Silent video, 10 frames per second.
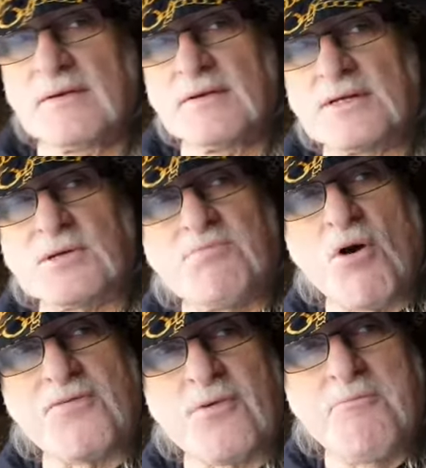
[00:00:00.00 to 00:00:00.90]
there's a
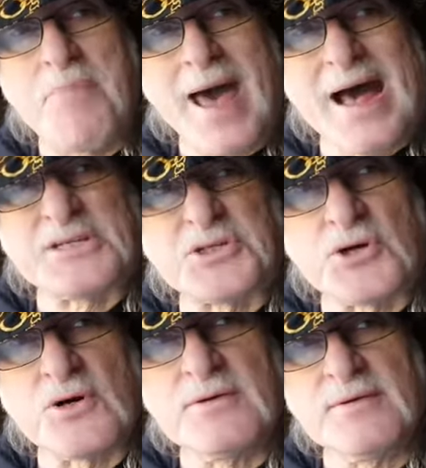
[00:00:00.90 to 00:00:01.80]
Bertha
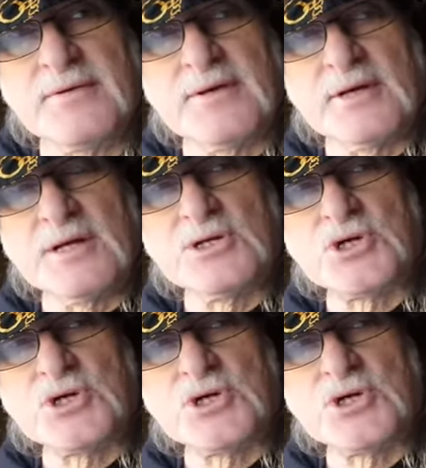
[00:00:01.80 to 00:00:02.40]
bastard in